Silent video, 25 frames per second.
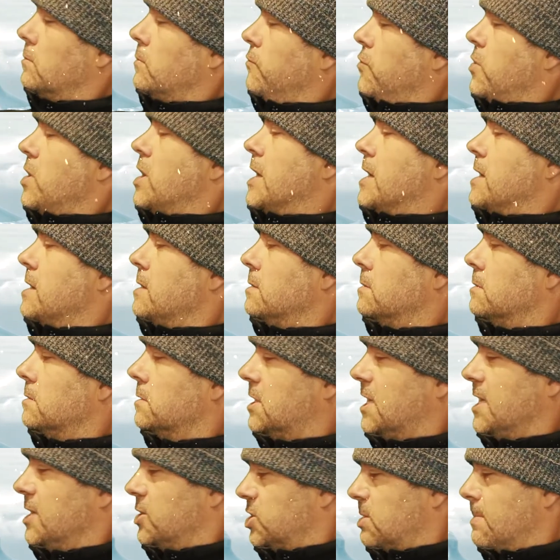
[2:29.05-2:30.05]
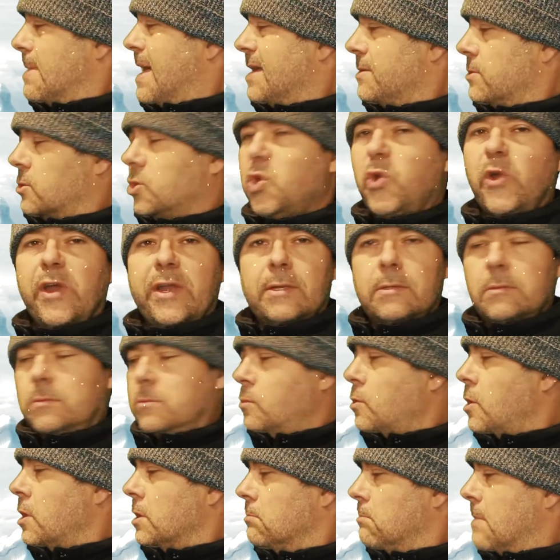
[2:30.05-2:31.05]
Really, teach them how to do it.
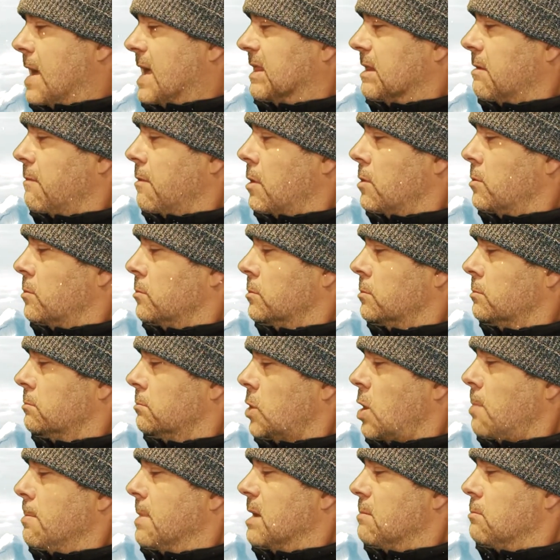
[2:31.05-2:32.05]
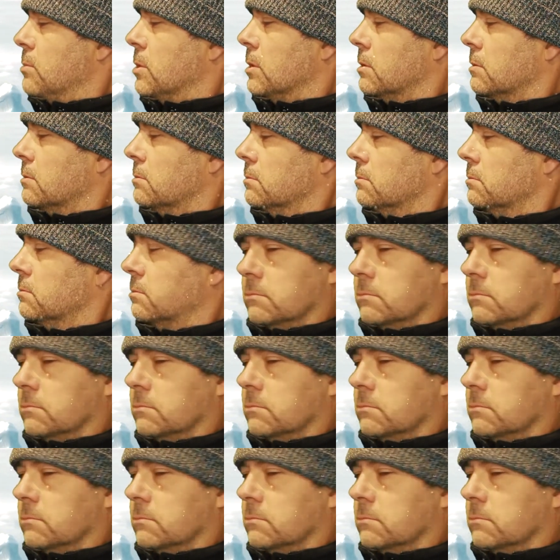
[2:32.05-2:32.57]
What, make their own comic book?